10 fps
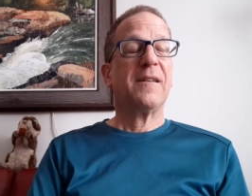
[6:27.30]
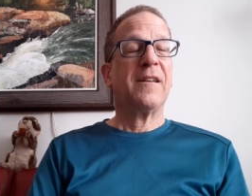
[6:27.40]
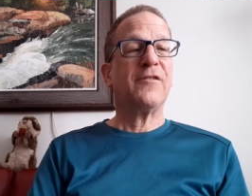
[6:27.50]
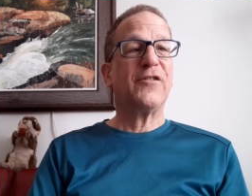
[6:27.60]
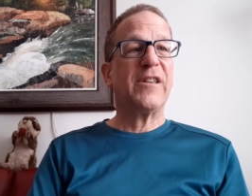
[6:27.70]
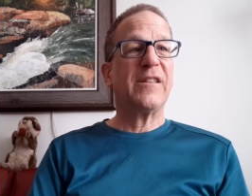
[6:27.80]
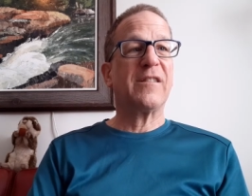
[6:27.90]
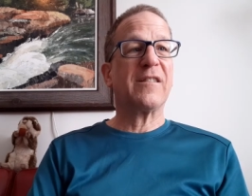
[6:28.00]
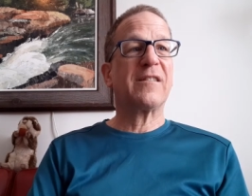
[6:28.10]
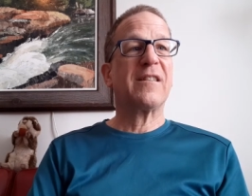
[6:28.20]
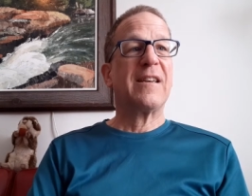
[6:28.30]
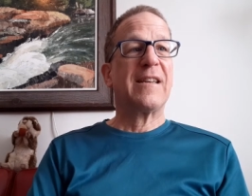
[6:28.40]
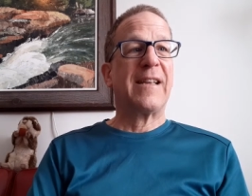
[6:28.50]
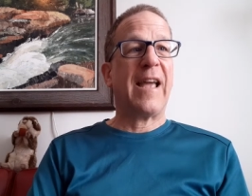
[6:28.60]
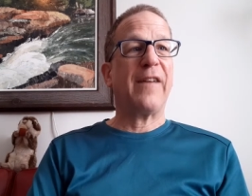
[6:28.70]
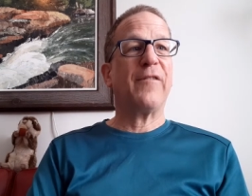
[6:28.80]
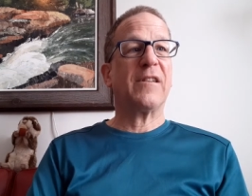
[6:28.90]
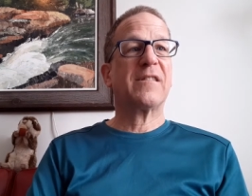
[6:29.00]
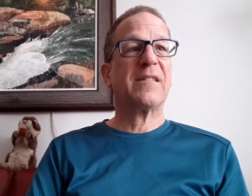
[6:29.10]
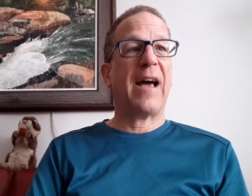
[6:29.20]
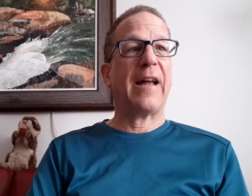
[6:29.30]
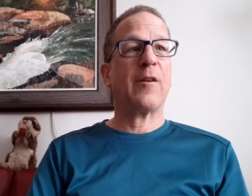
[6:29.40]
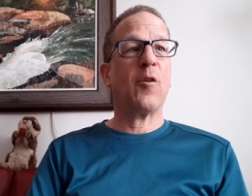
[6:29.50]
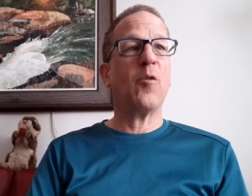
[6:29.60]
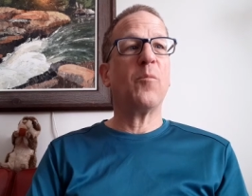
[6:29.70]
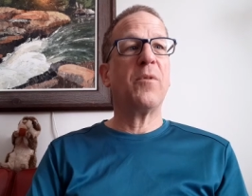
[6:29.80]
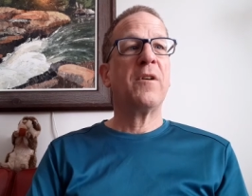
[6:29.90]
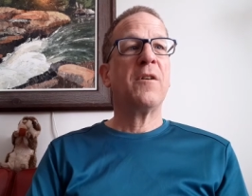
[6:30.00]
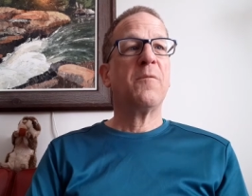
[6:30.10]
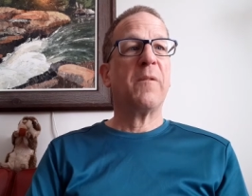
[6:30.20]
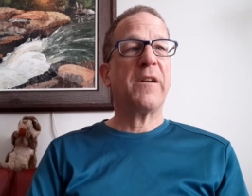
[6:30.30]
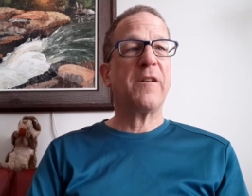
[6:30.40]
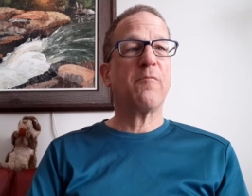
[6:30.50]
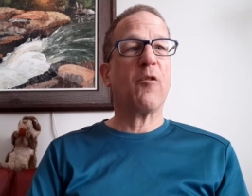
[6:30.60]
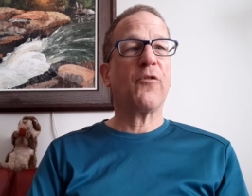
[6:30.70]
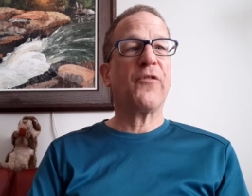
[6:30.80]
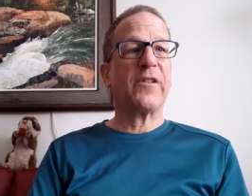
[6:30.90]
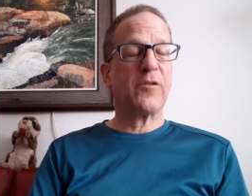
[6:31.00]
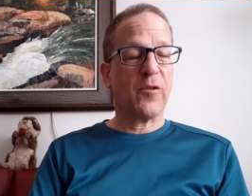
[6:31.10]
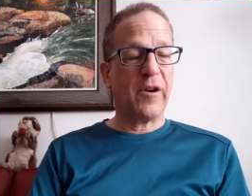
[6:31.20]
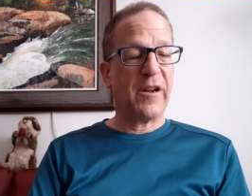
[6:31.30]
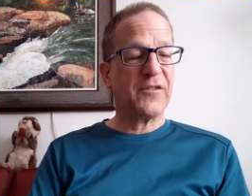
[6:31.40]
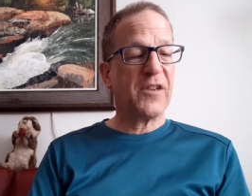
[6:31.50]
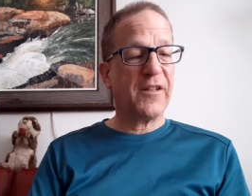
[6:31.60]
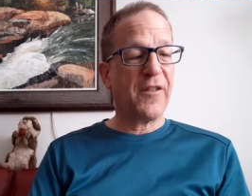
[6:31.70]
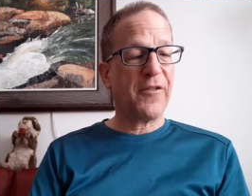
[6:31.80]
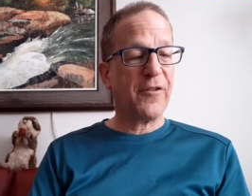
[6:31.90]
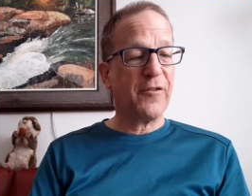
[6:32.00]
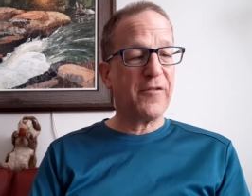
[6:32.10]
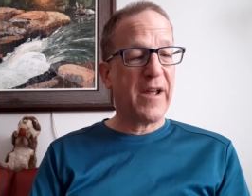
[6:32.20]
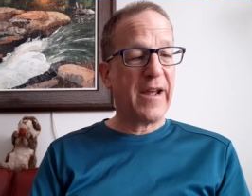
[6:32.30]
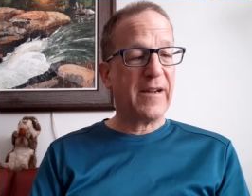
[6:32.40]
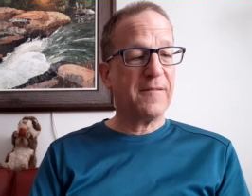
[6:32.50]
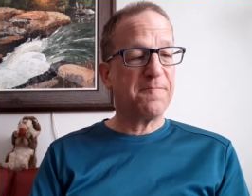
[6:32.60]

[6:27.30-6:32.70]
And Jesus gave us that hope when he rose victorious on the third day.